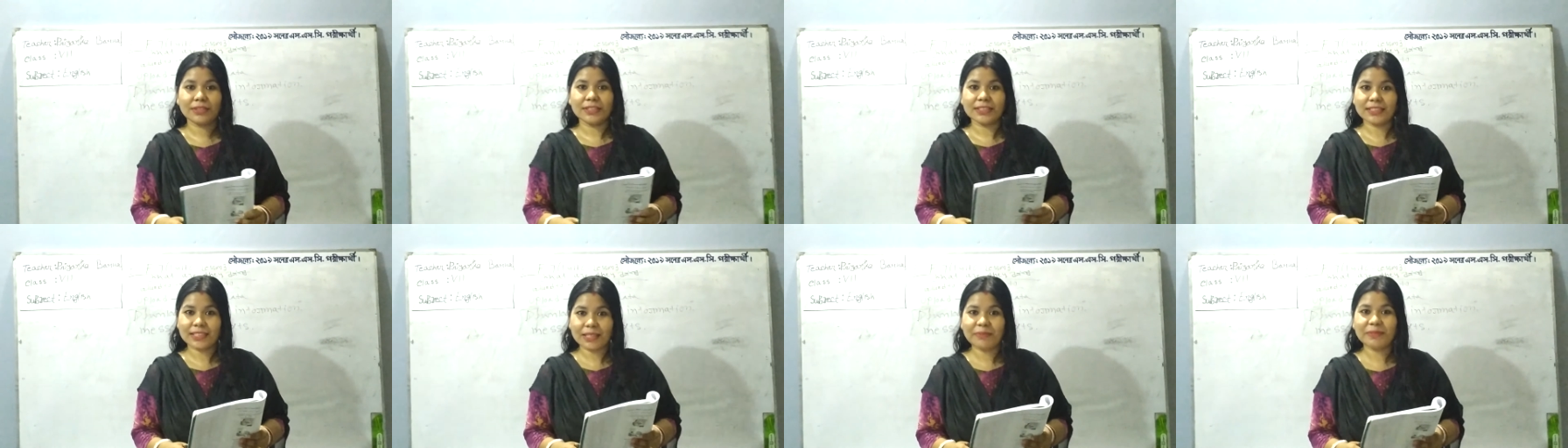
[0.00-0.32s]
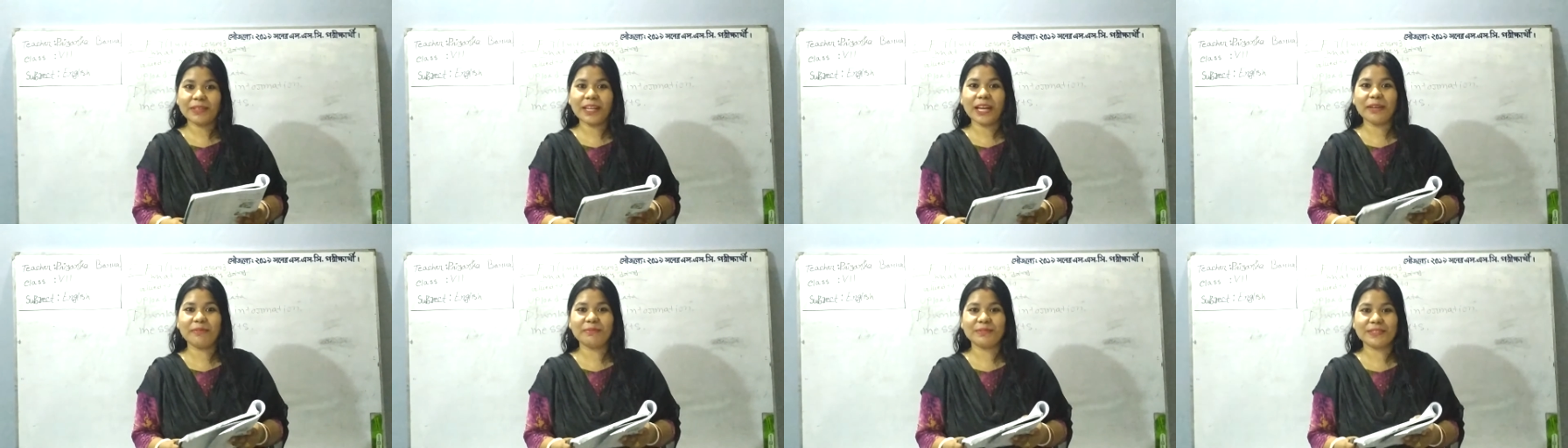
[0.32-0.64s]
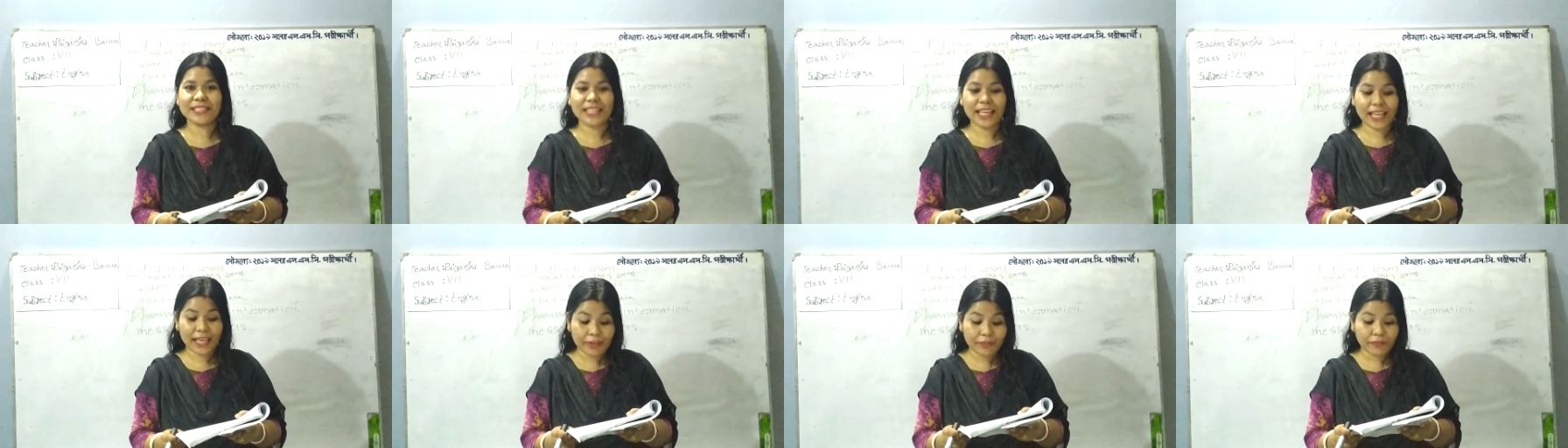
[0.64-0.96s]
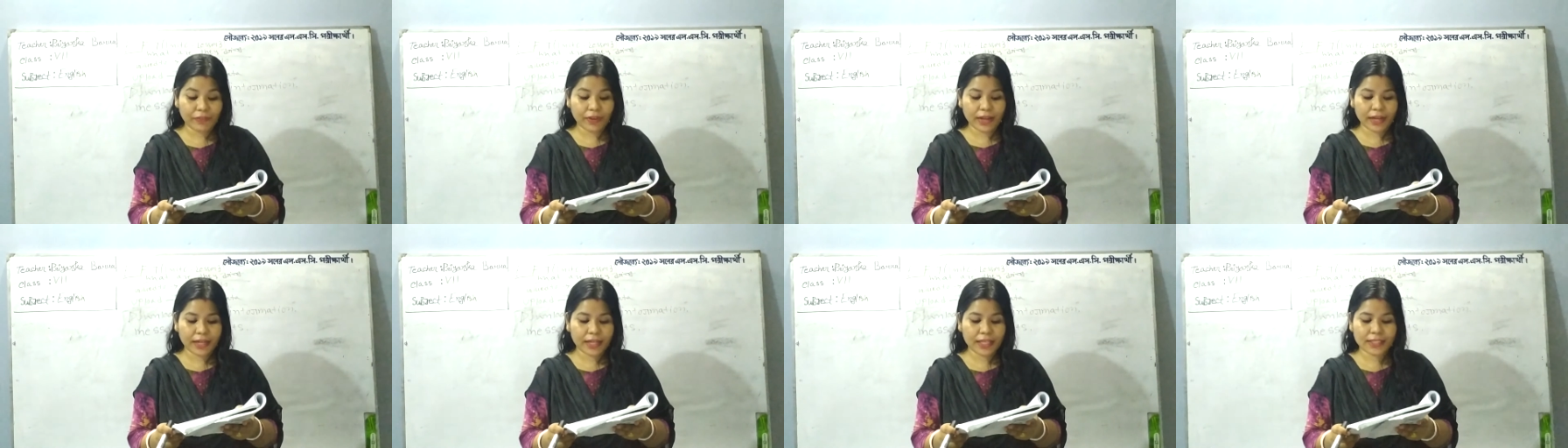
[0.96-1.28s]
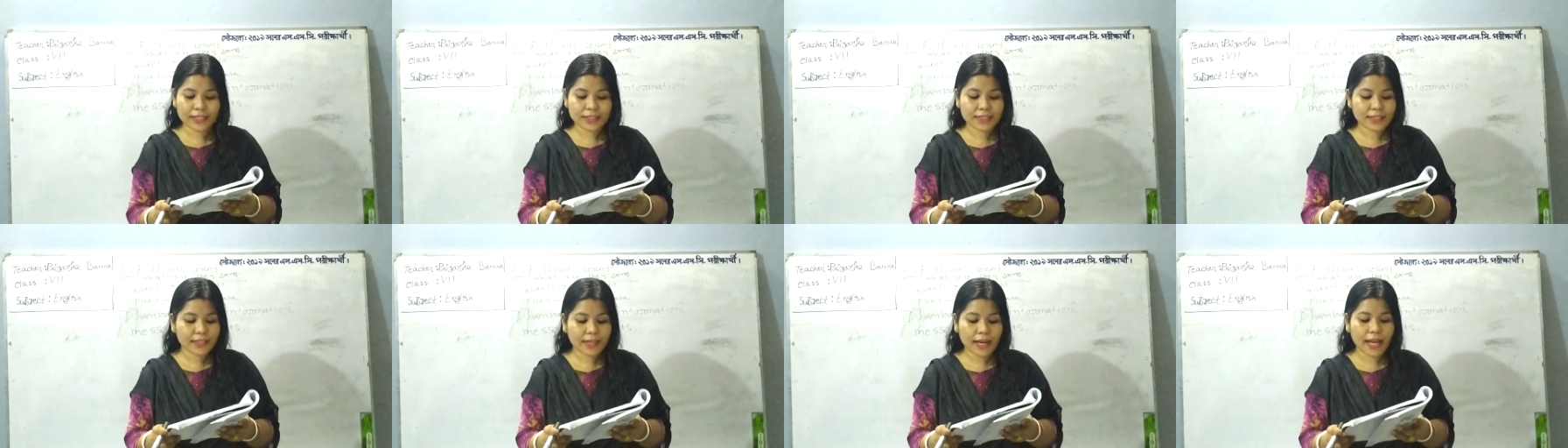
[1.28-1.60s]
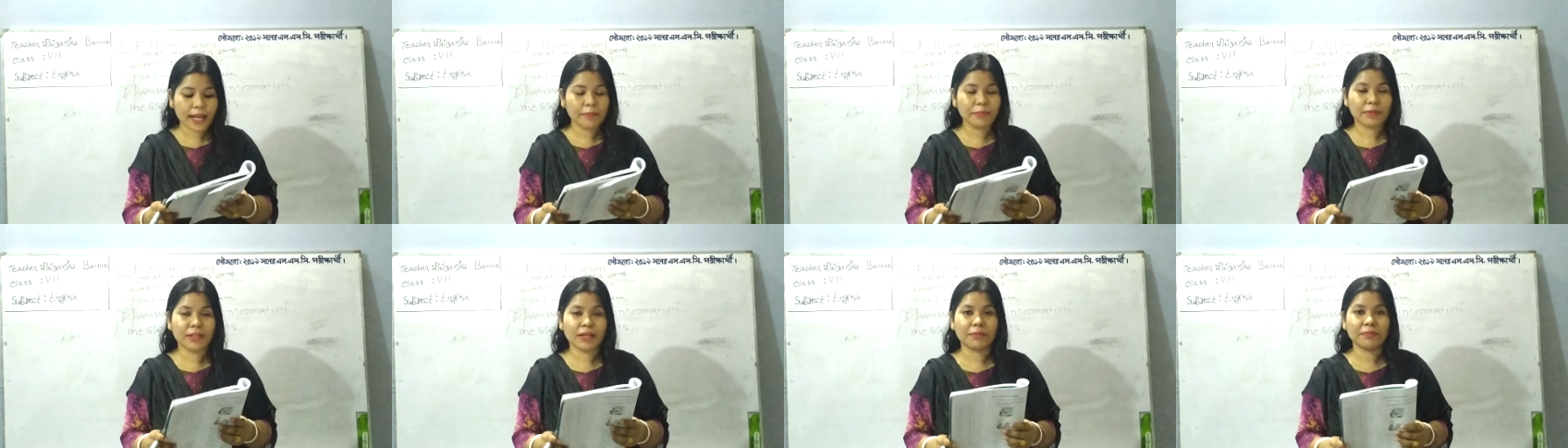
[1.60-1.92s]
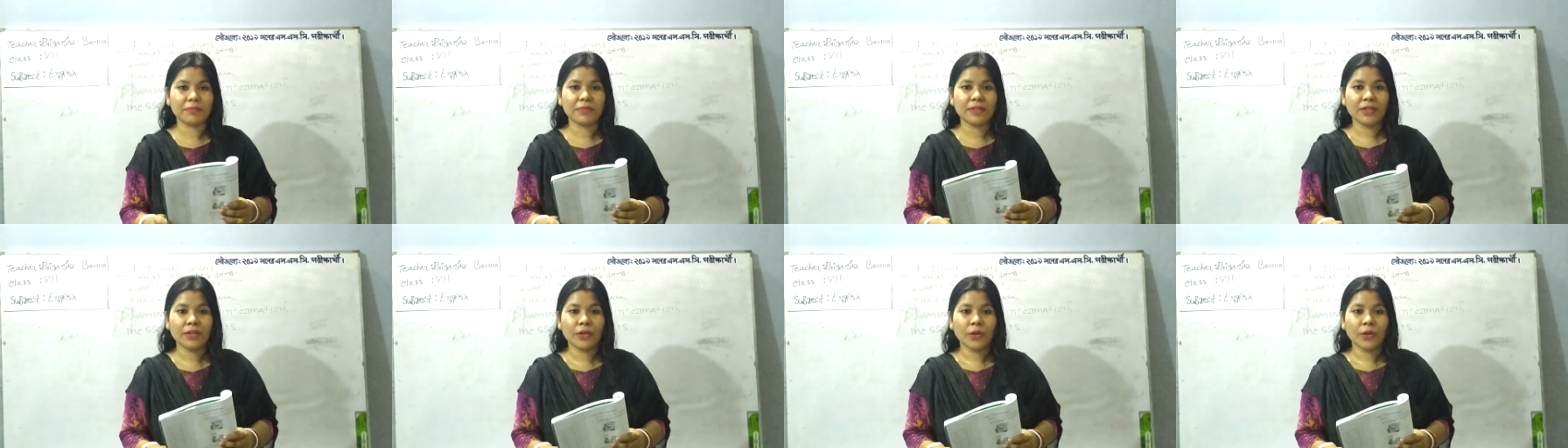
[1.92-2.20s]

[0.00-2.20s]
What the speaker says: Sometimes, if any, describe them.